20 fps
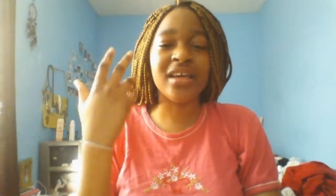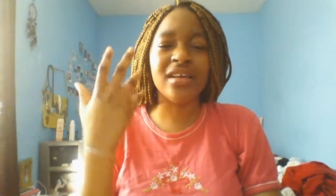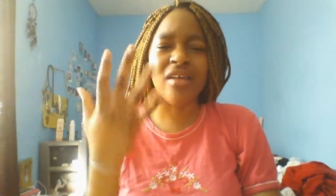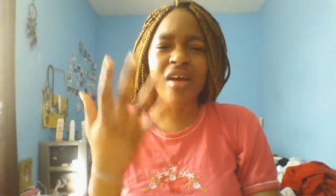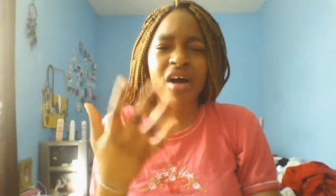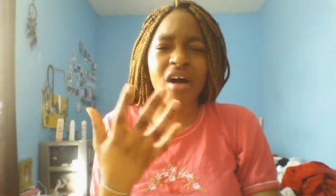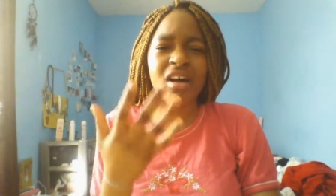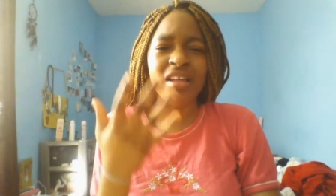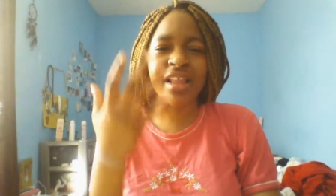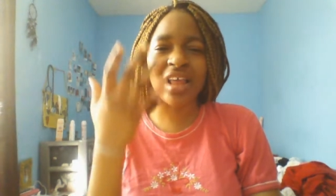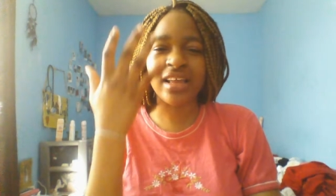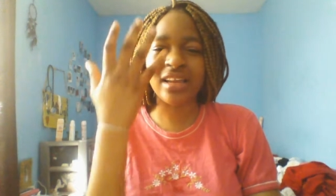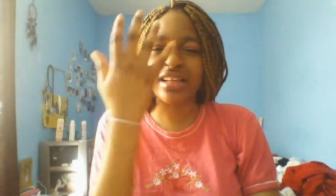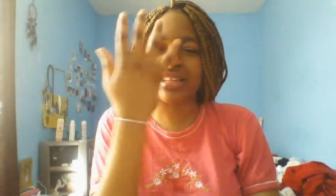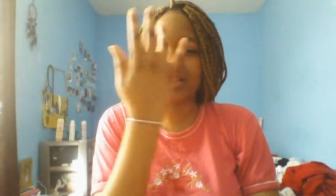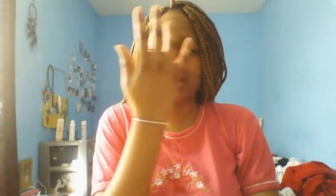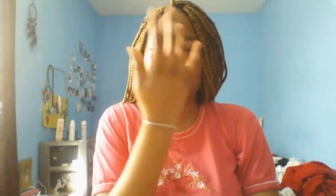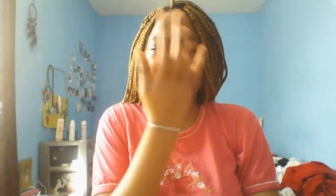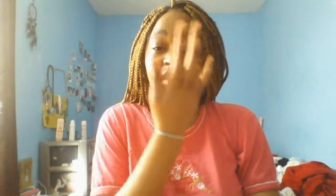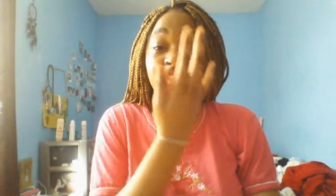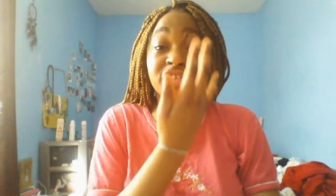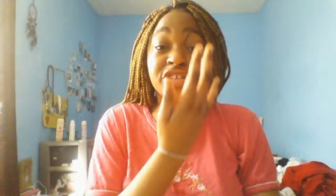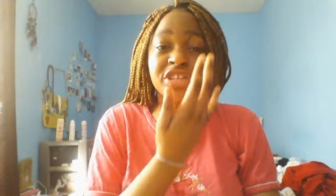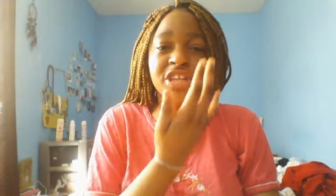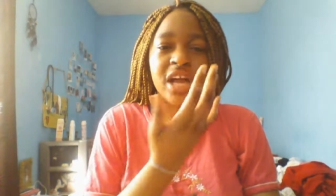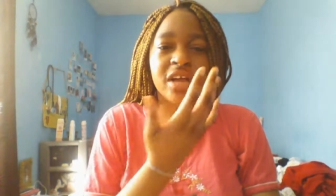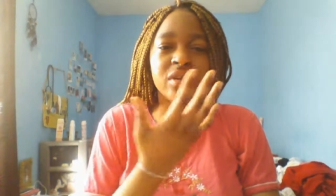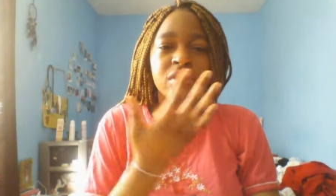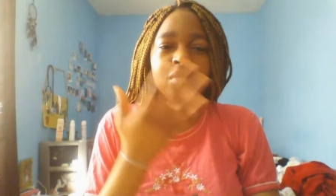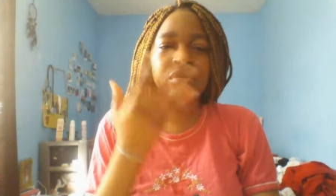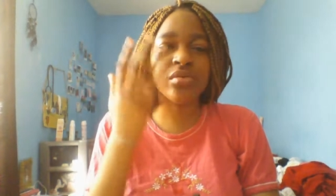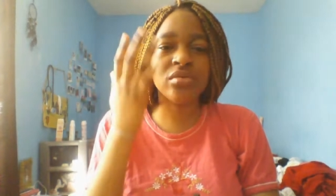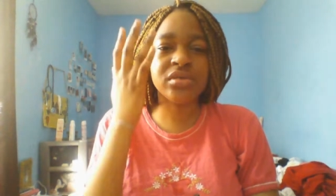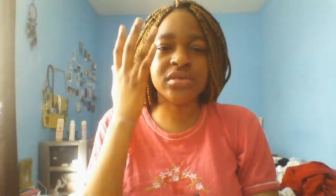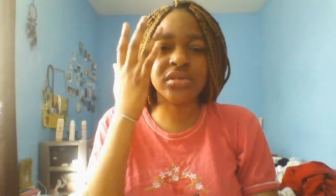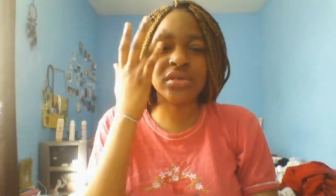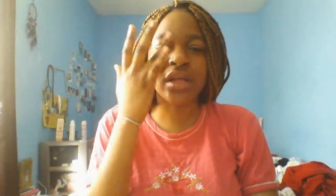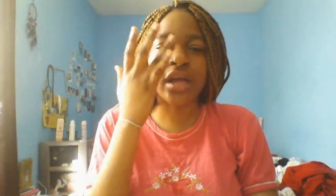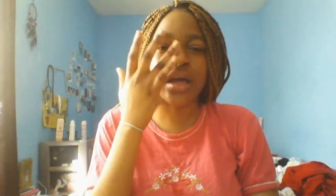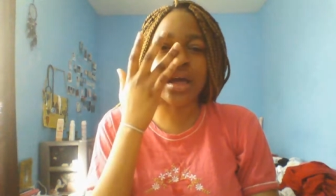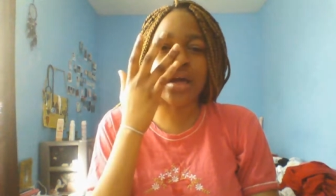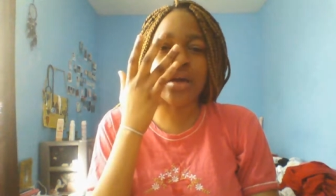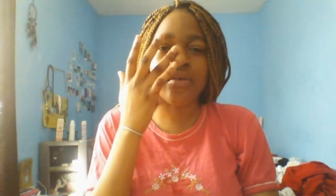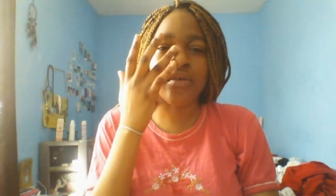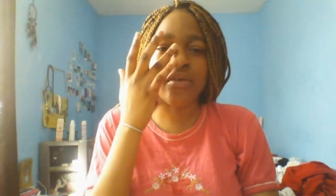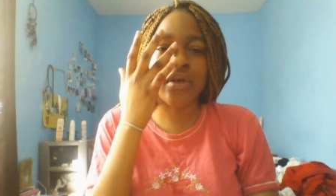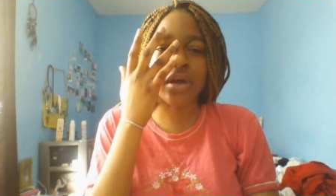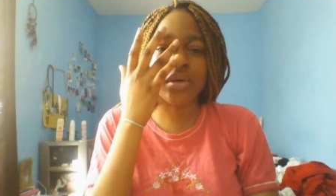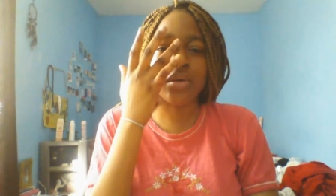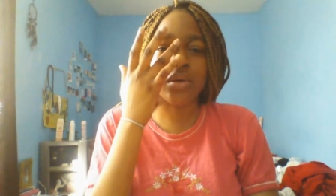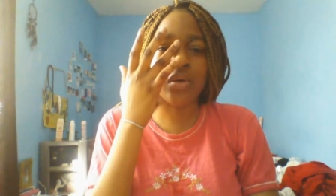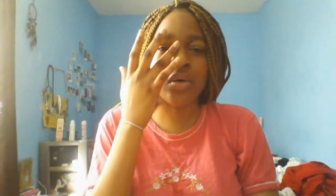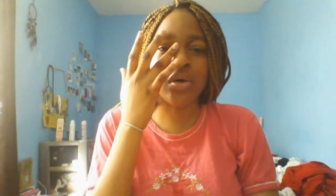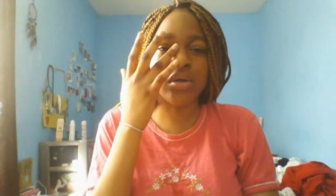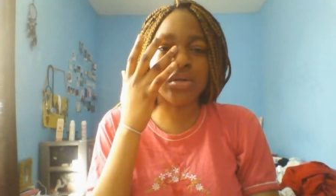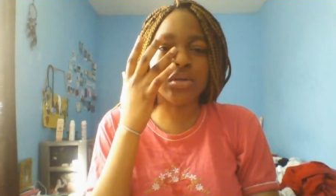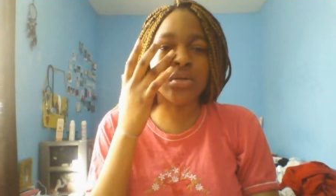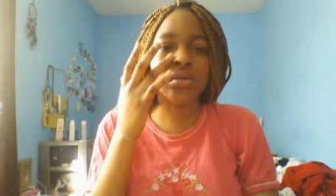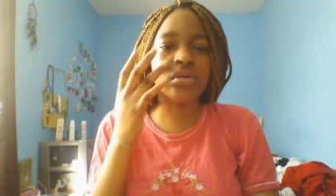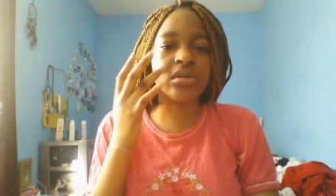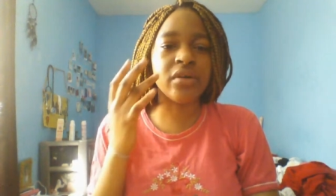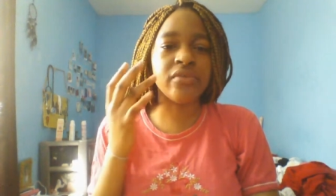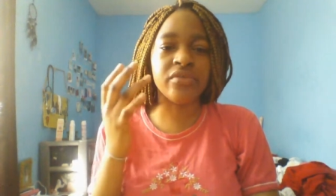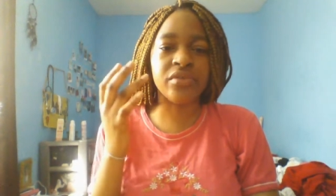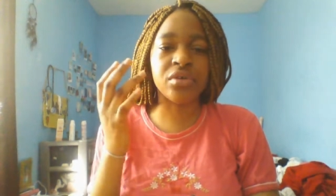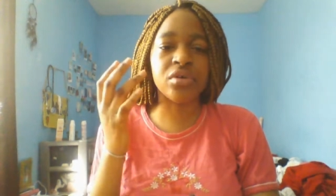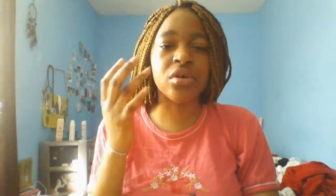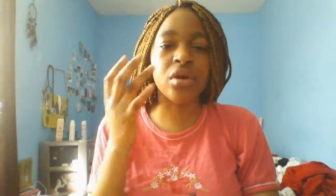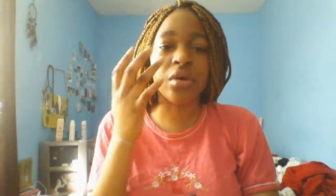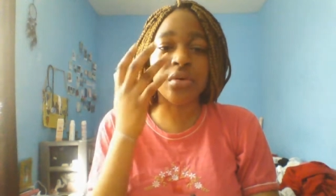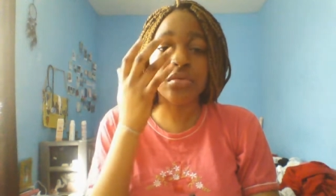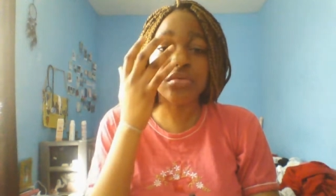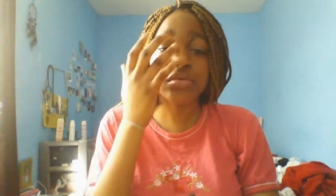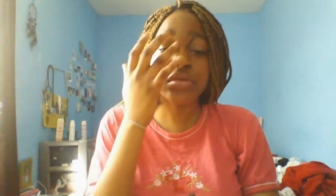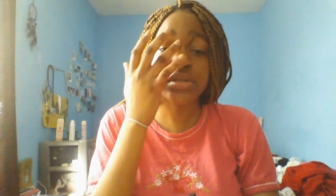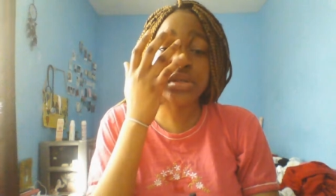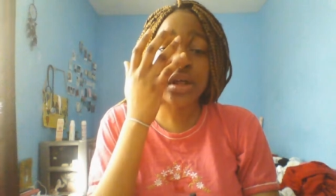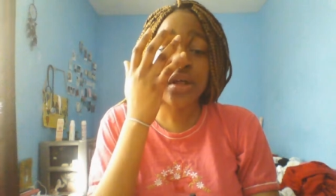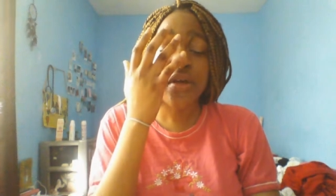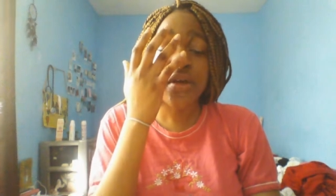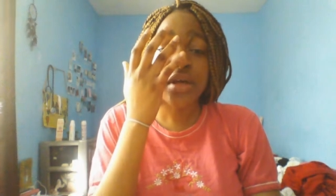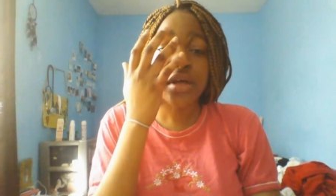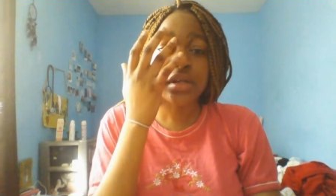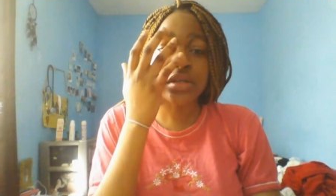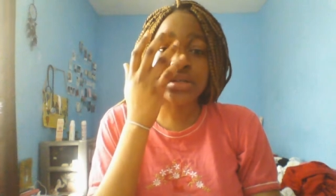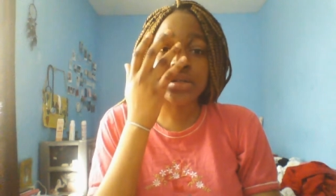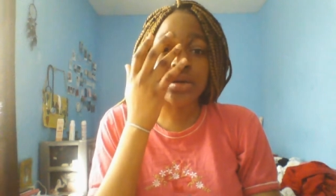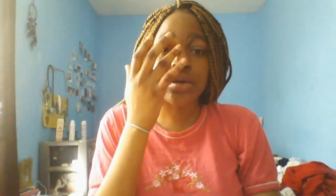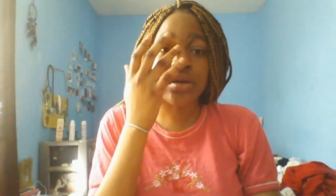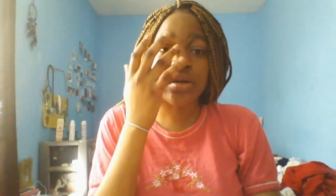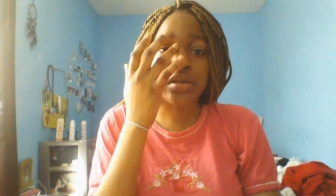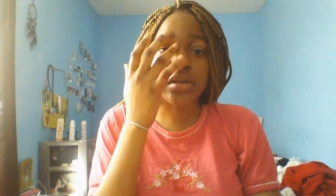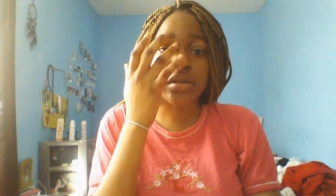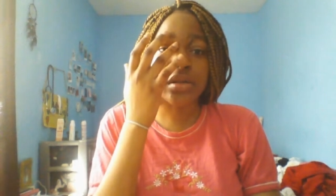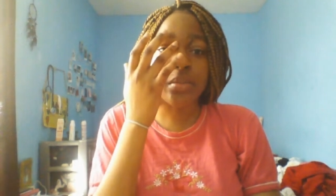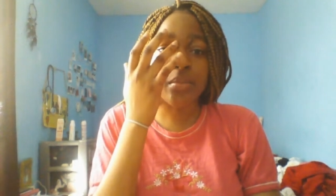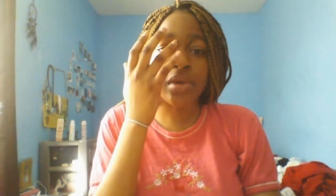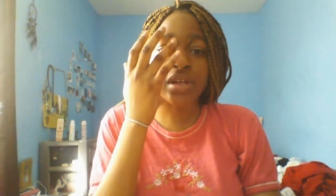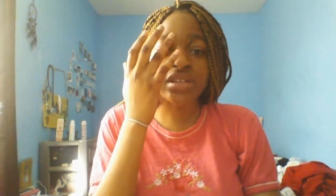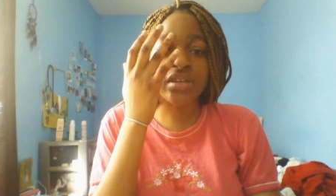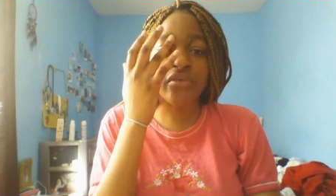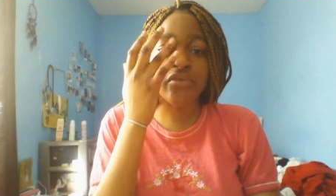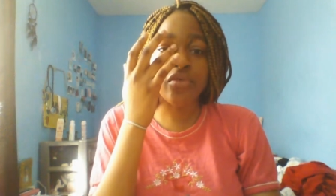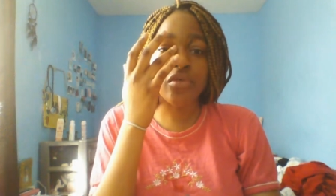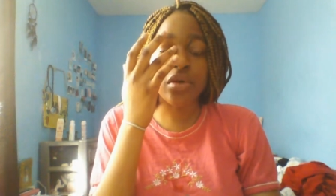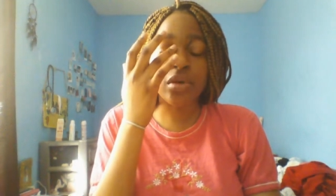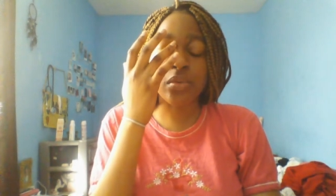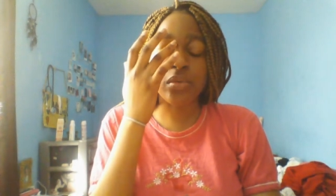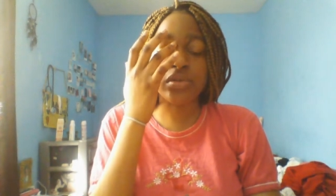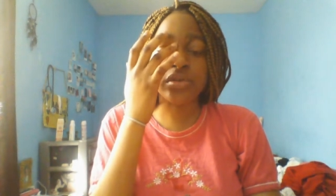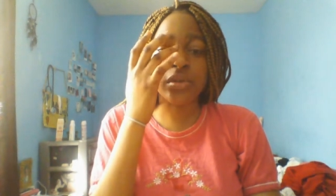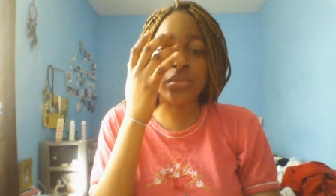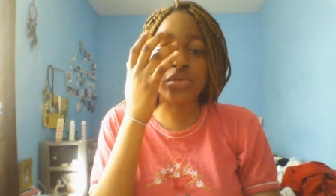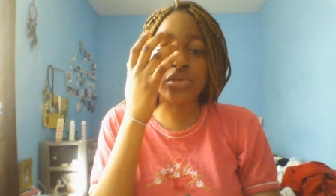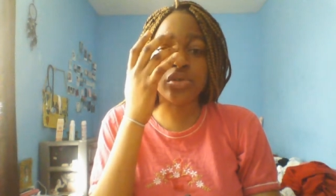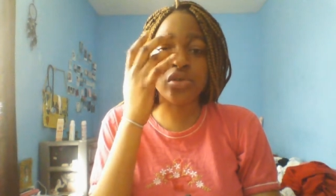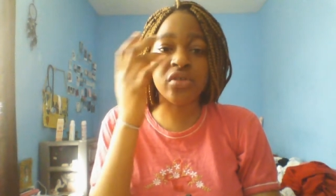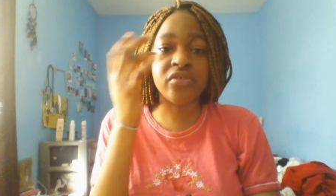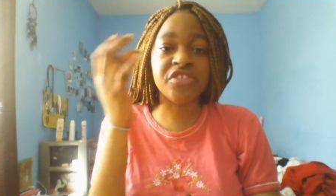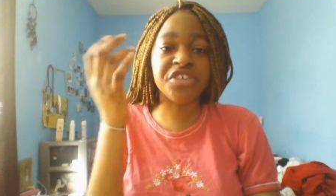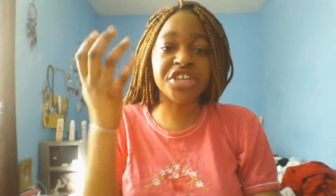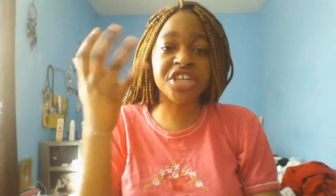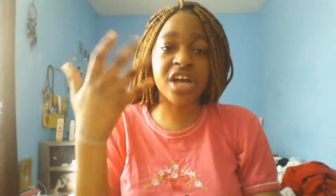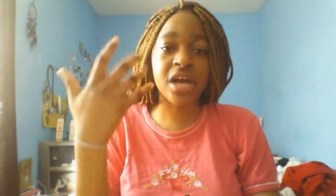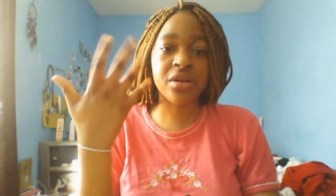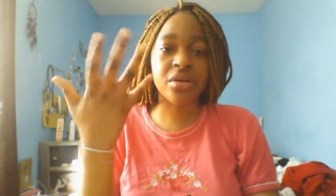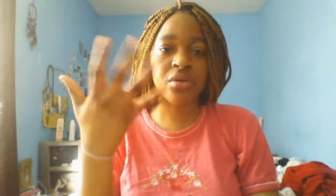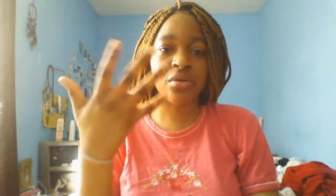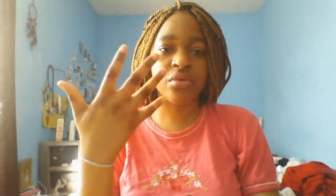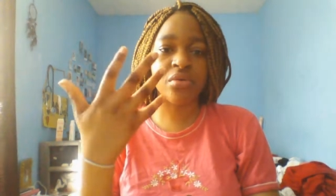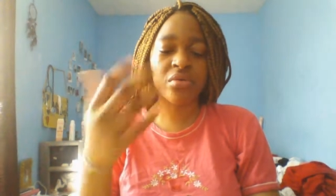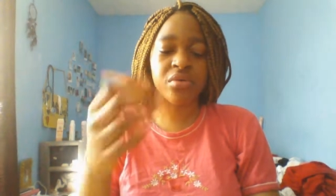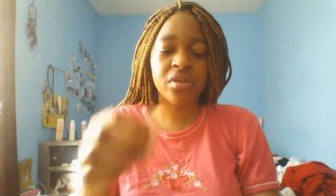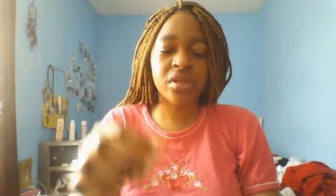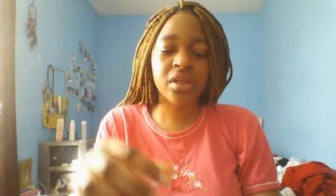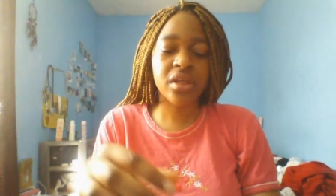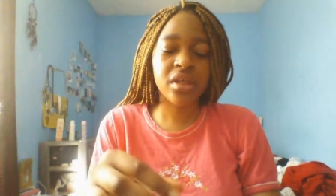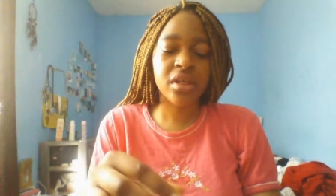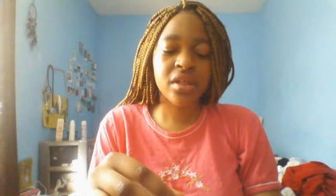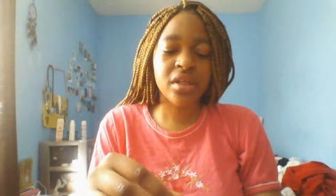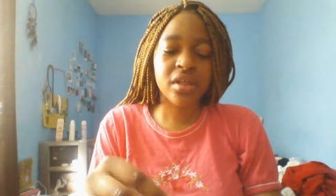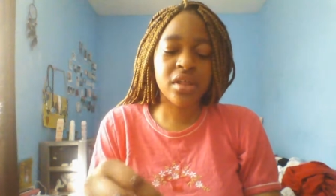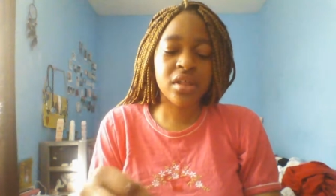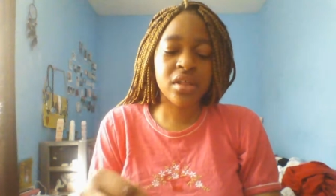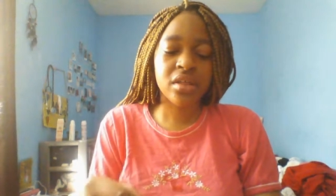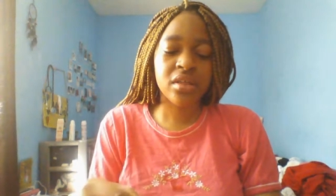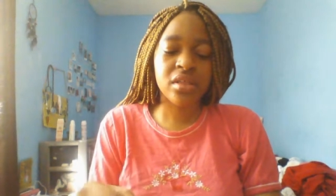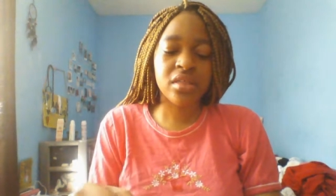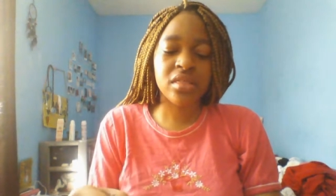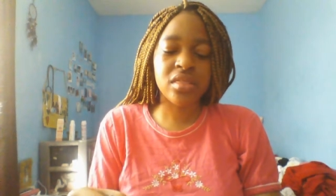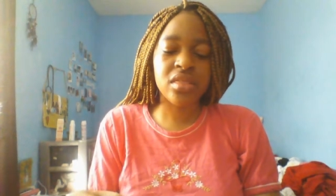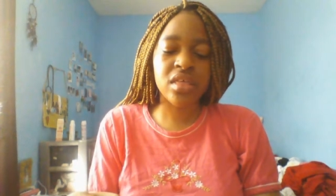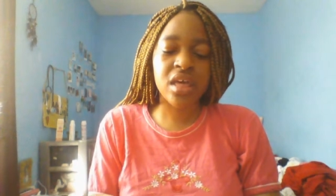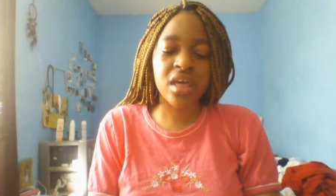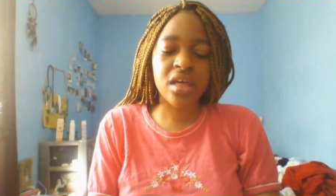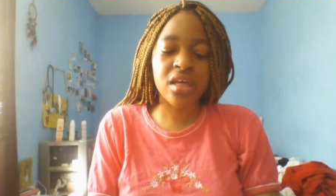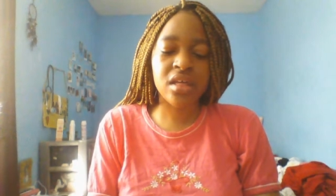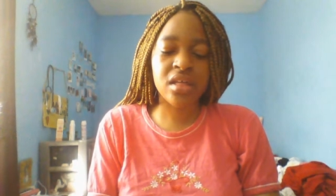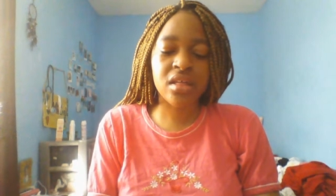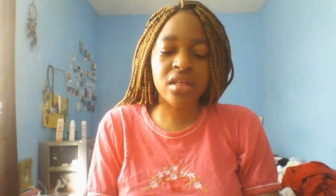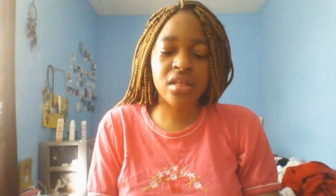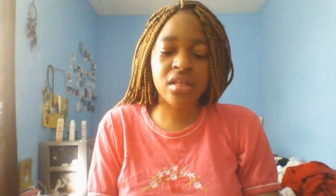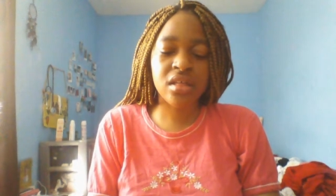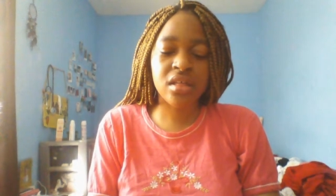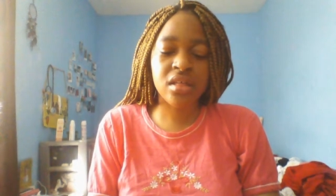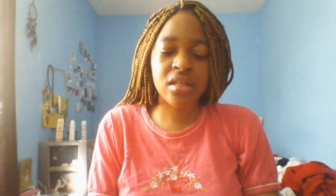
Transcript: In art, like there's like shadows like around the contours of your nose, so they must have thought it was some sort of shadow thing.